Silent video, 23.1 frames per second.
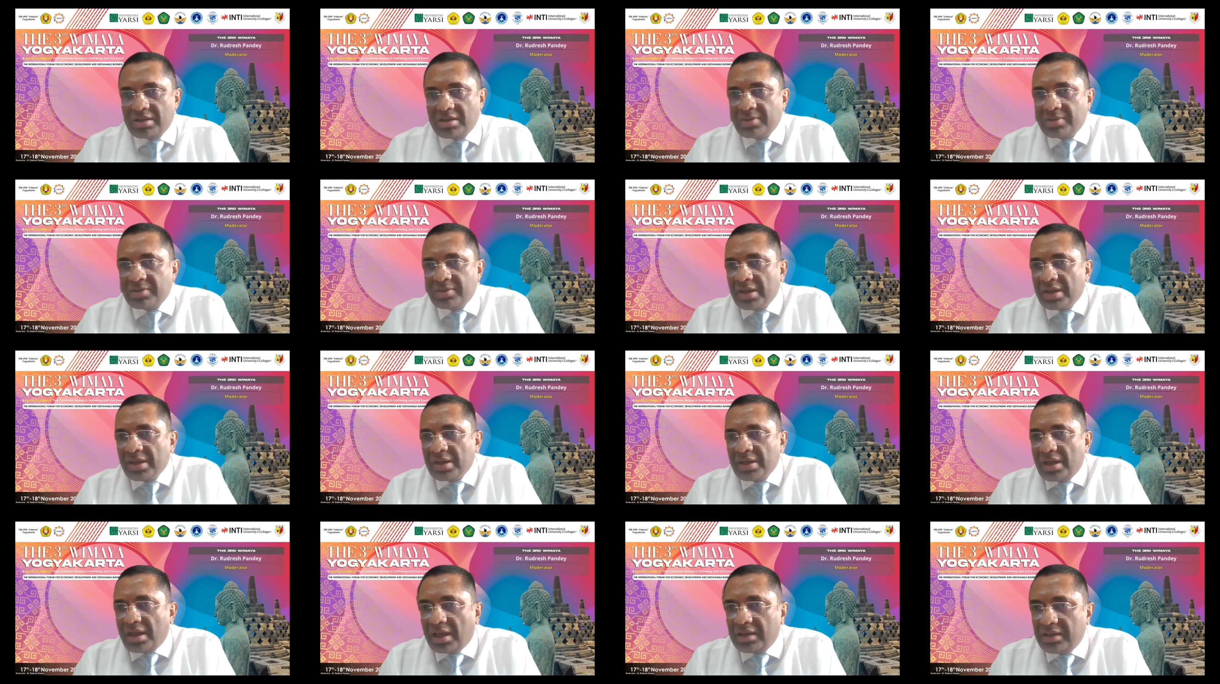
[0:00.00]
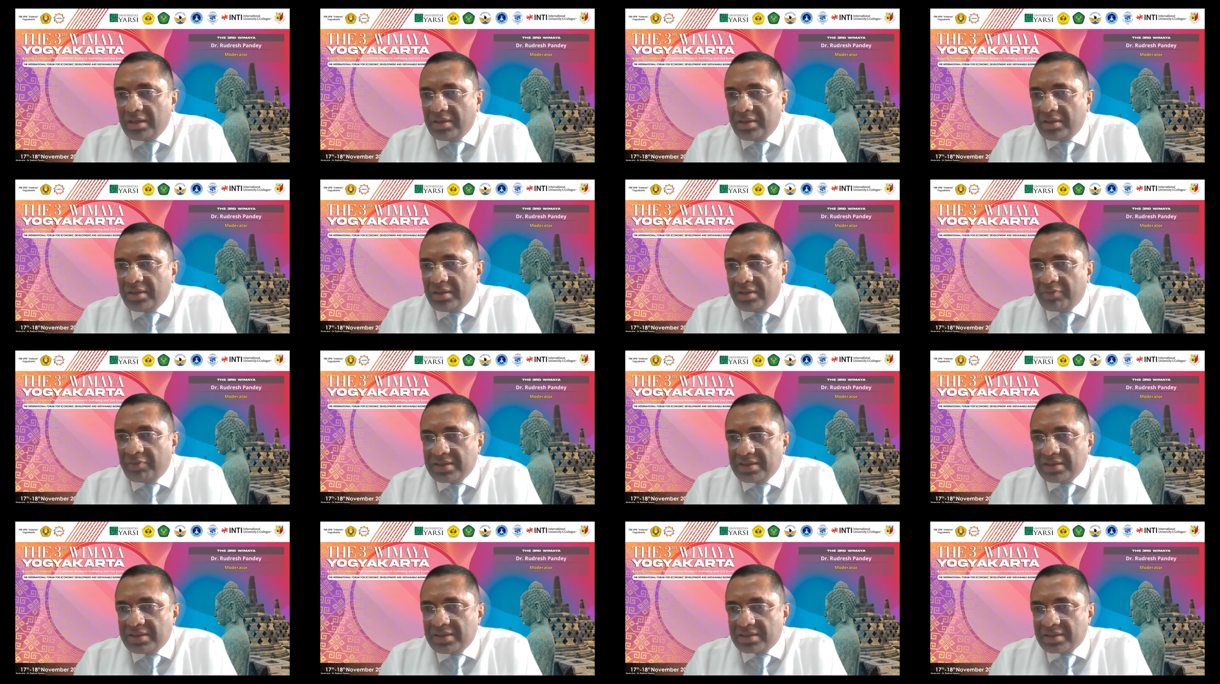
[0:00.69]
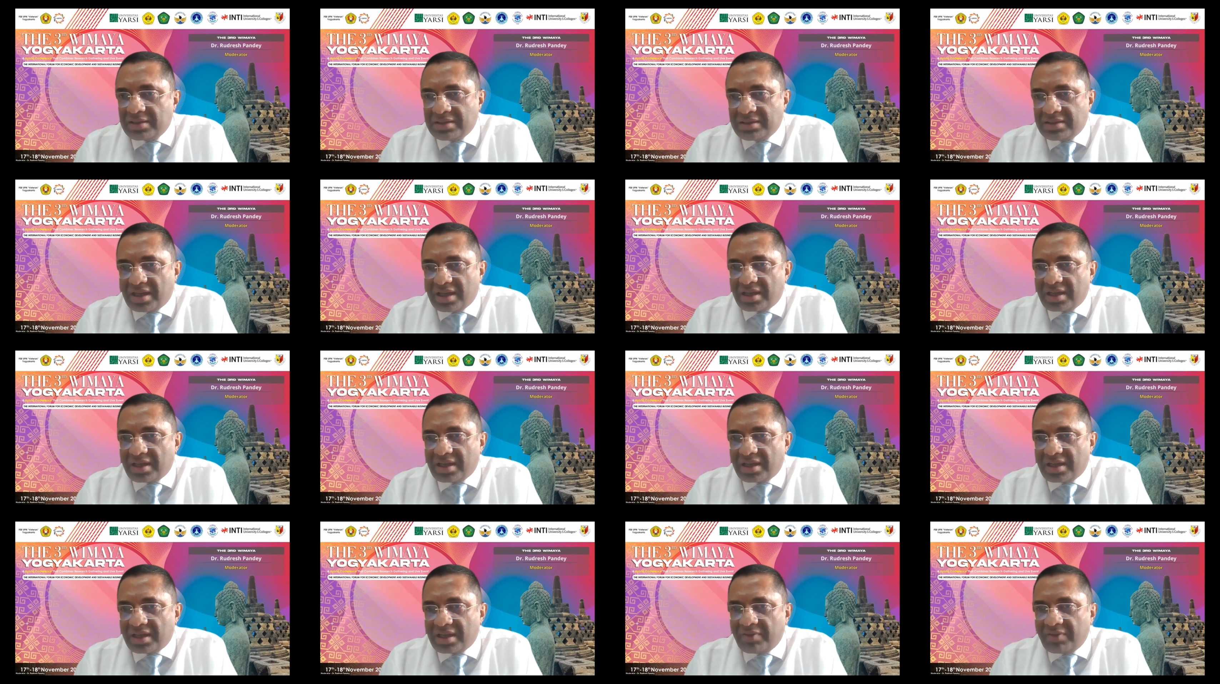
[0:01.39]
And if I'll just check if I
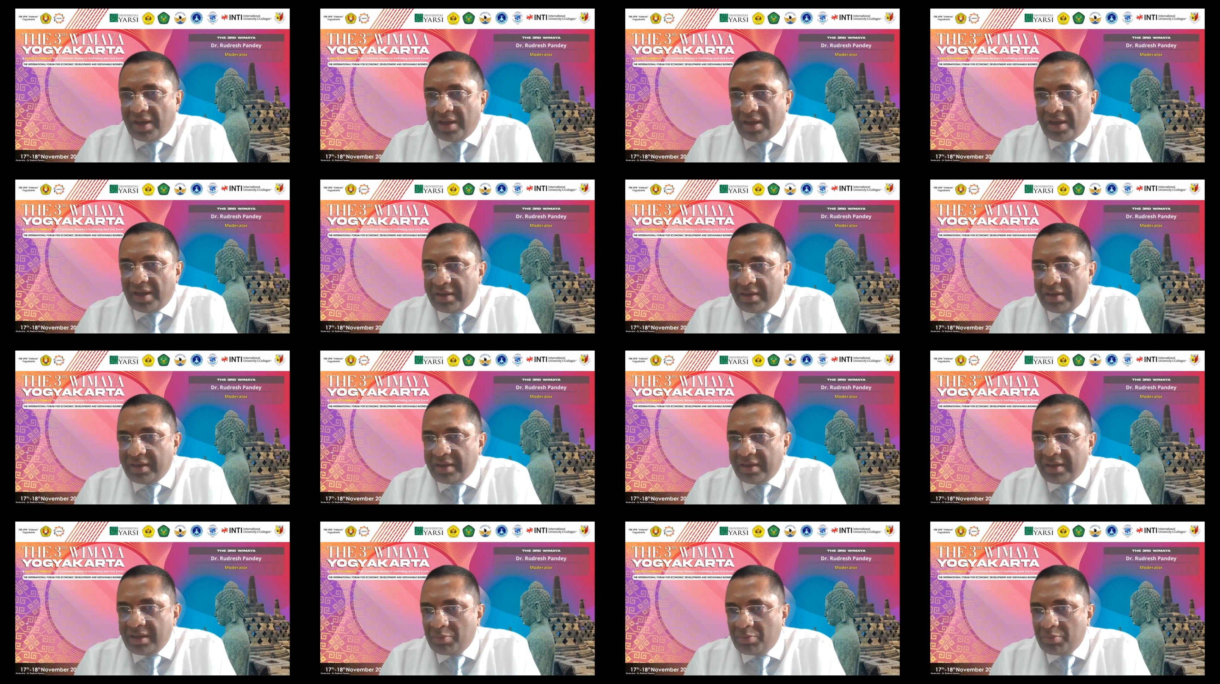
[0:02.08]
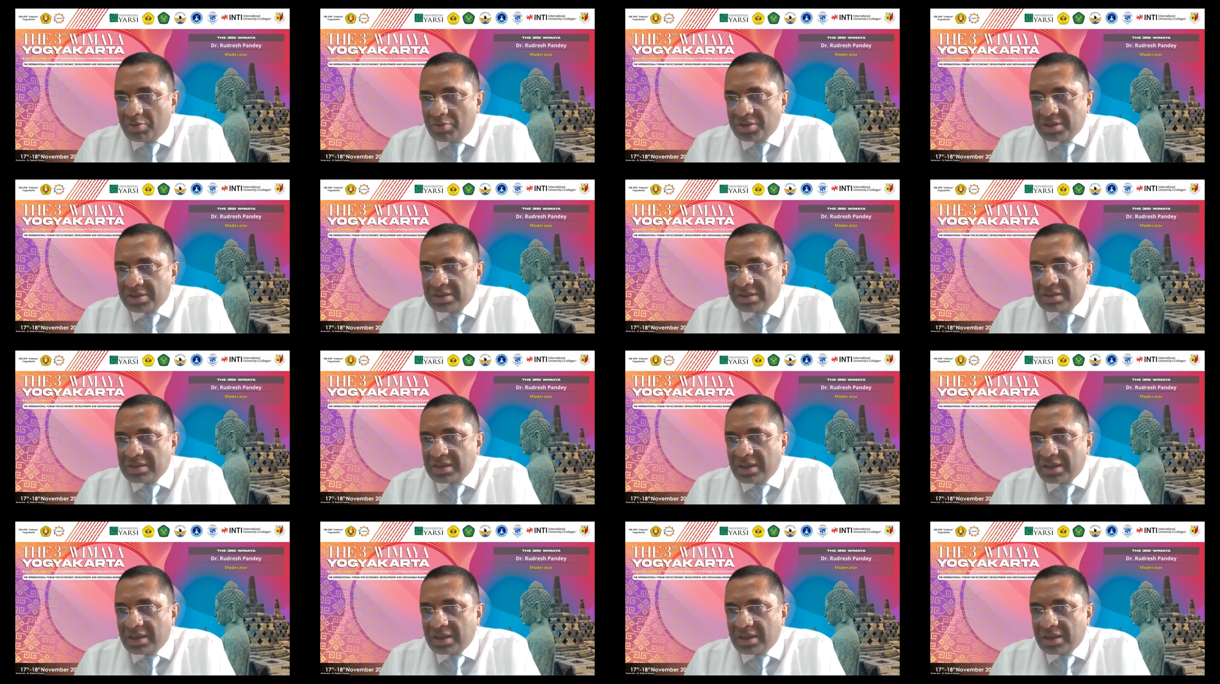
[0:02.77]
have any more questions here.